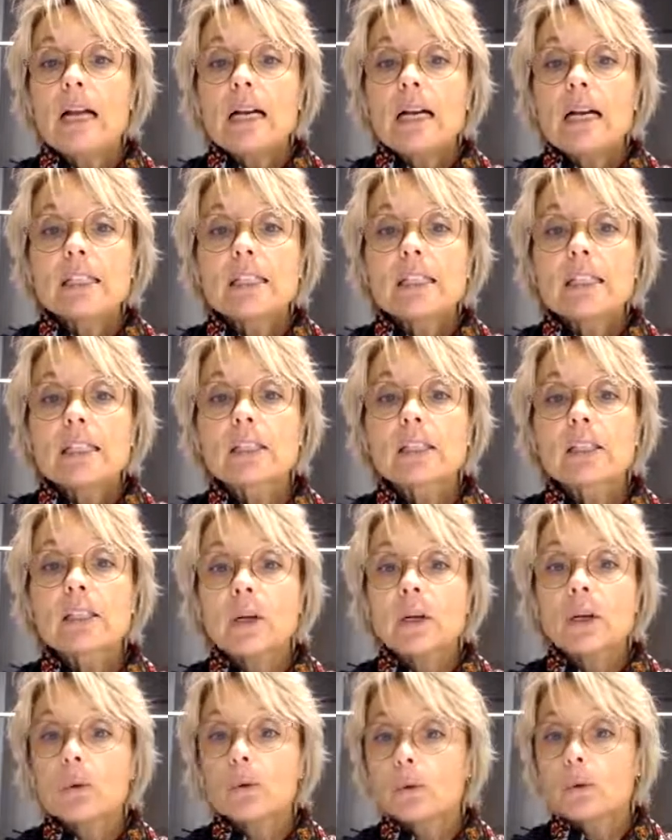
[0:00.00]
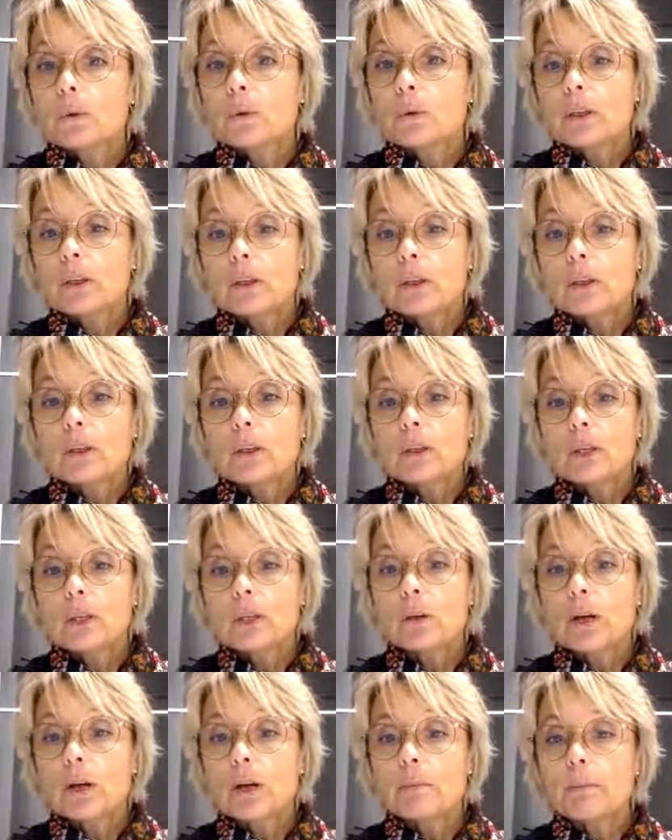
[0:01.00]
So, no
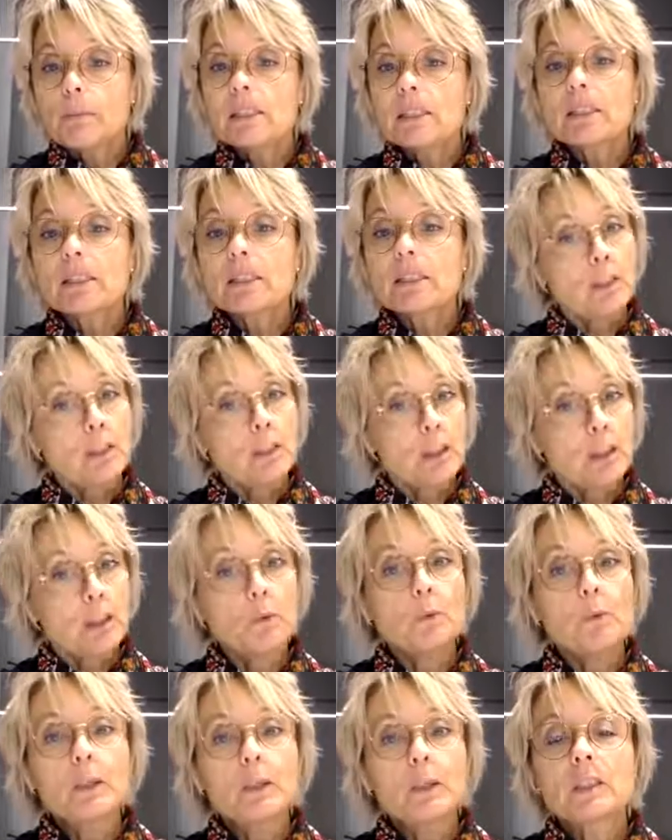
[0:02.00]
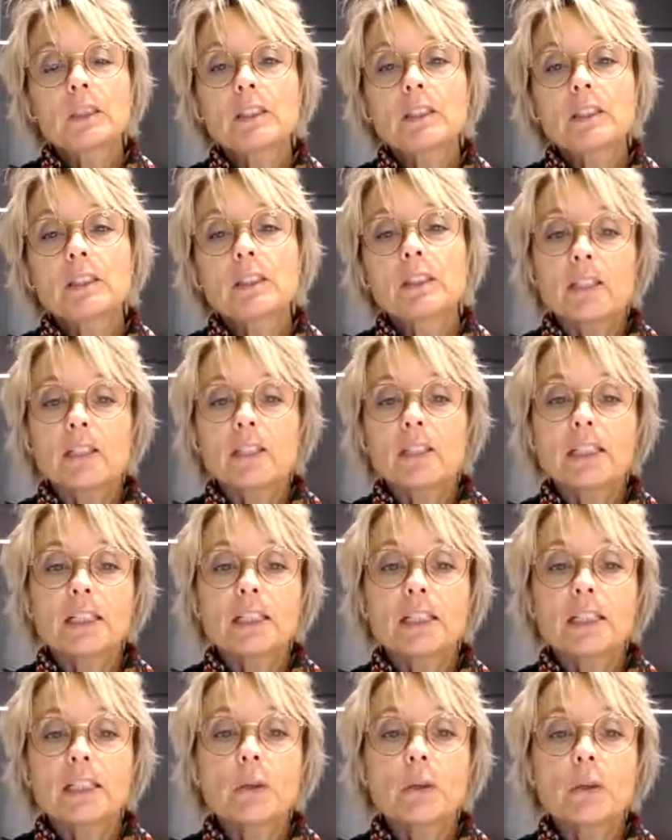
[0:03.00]
comments, so we will just
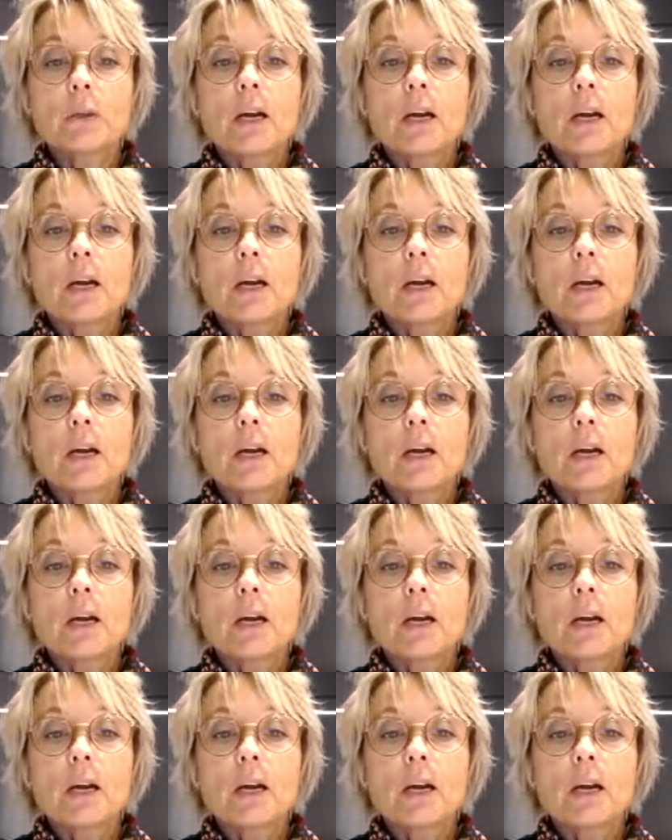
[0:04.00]
continue.